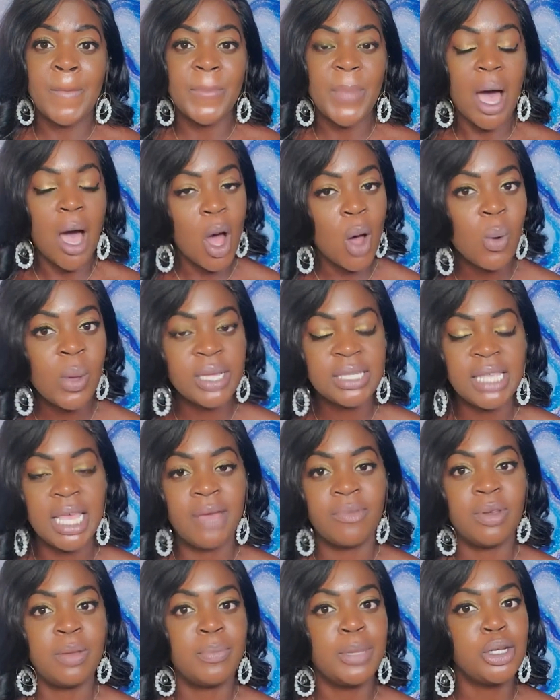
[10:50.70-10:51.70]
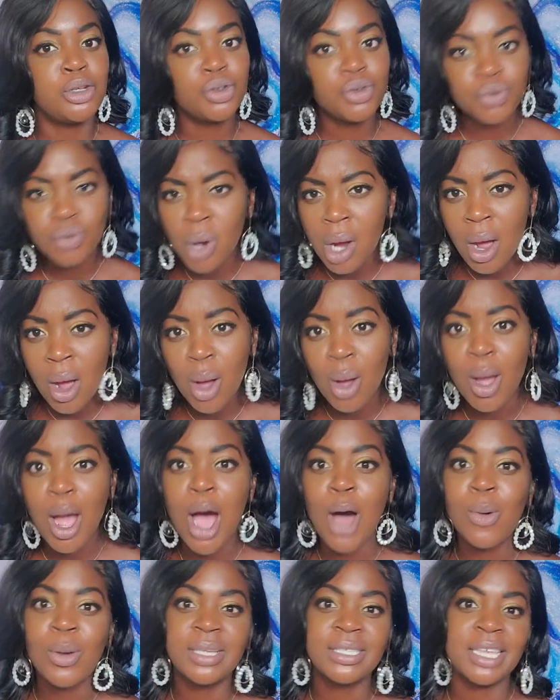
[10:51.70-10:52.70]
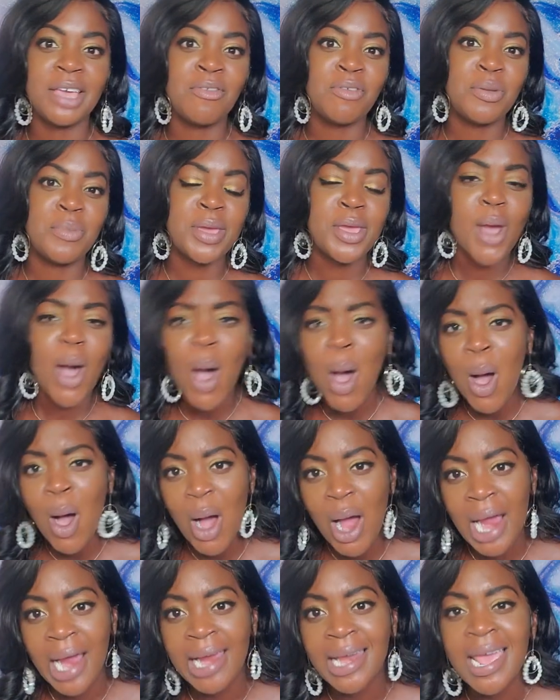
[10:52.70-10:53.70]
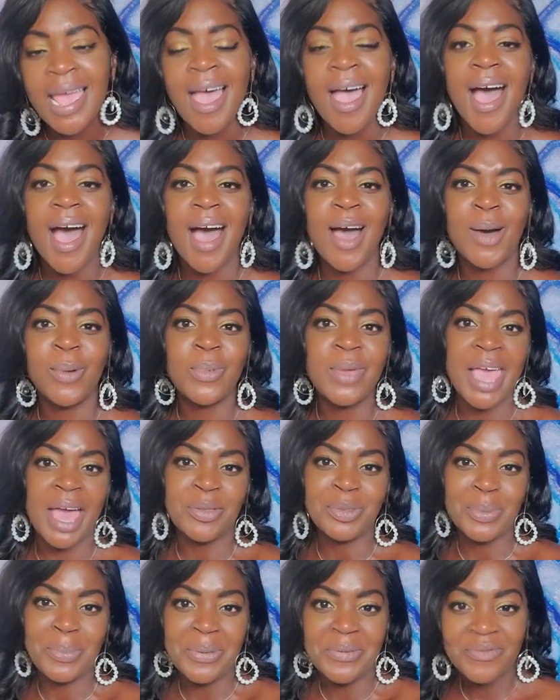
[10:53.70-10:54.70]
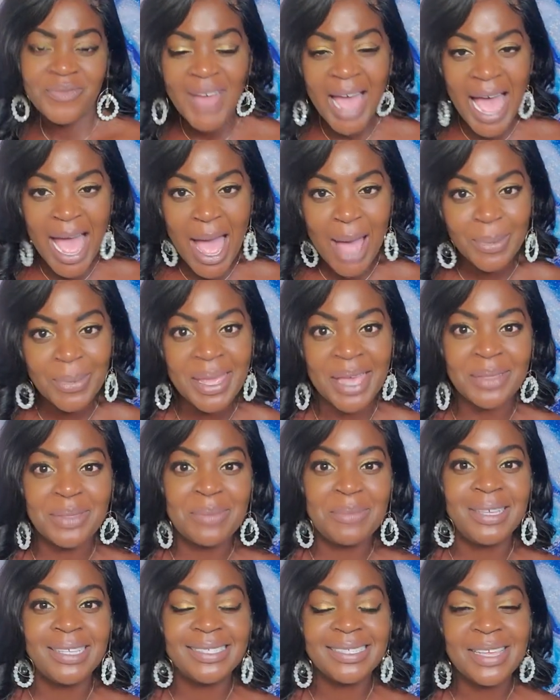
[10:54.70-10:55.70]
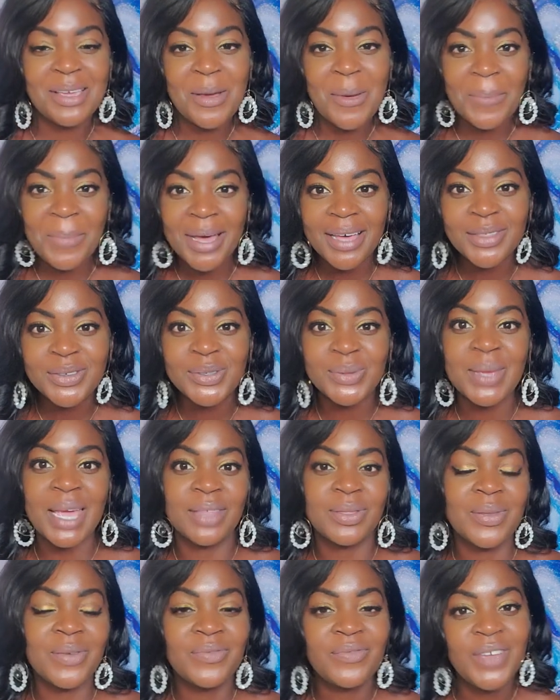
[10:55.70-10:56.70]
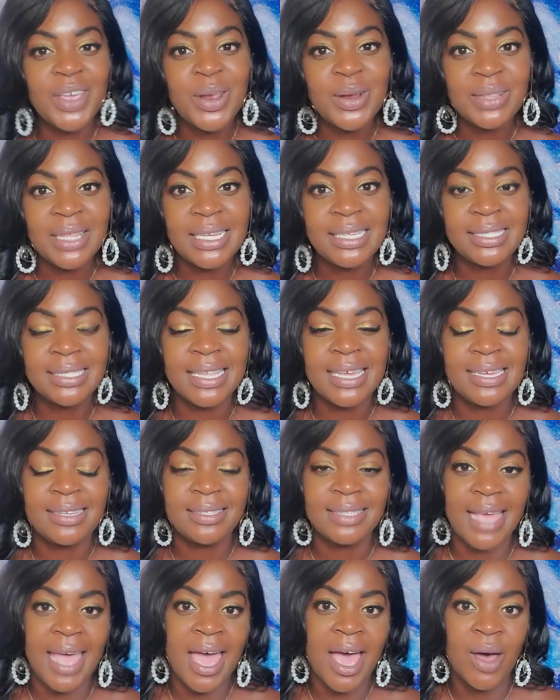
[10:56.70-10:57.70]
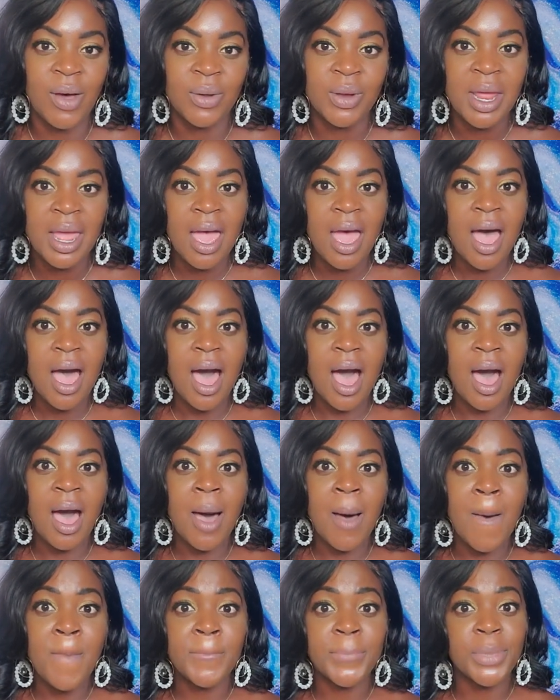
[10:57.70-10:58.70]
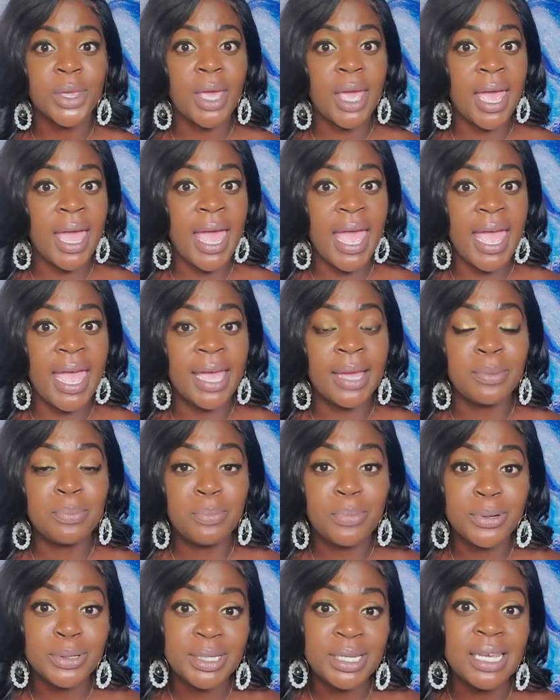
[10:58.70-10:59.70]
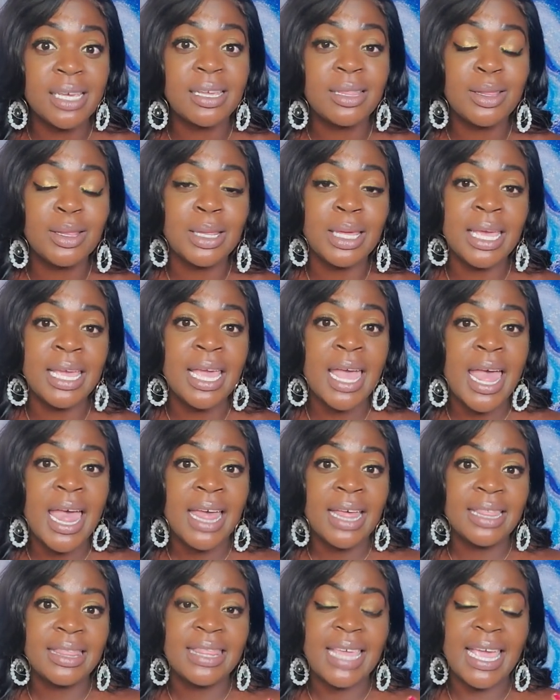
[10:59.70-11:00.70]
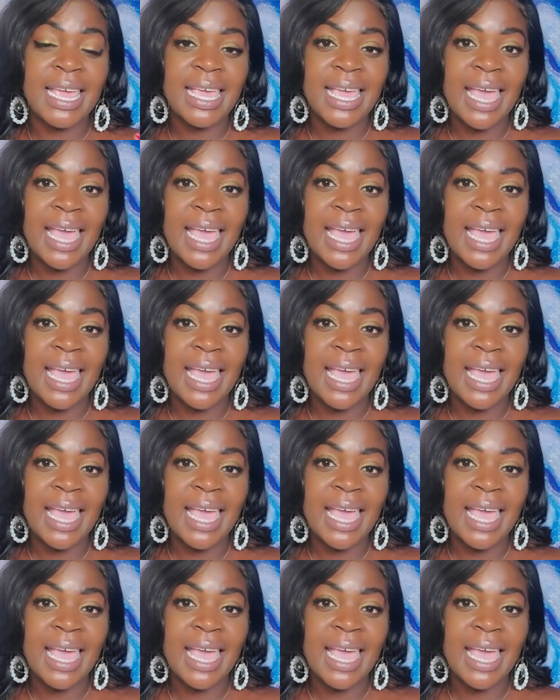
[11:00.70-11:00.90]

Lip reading: always having to be strong, always having to be hard. We have to provide, we have to be single mothers, we have to figure these things out. And particularly, they